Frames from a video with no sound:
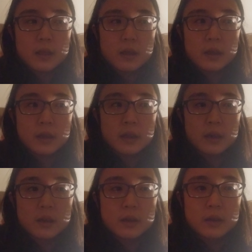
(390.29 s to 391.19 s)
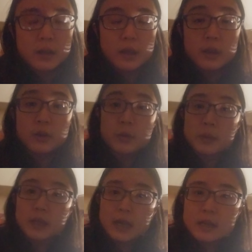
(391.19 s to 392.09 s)
I grew up
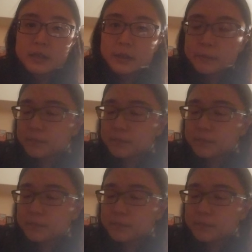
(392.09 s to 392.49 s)
in Canada.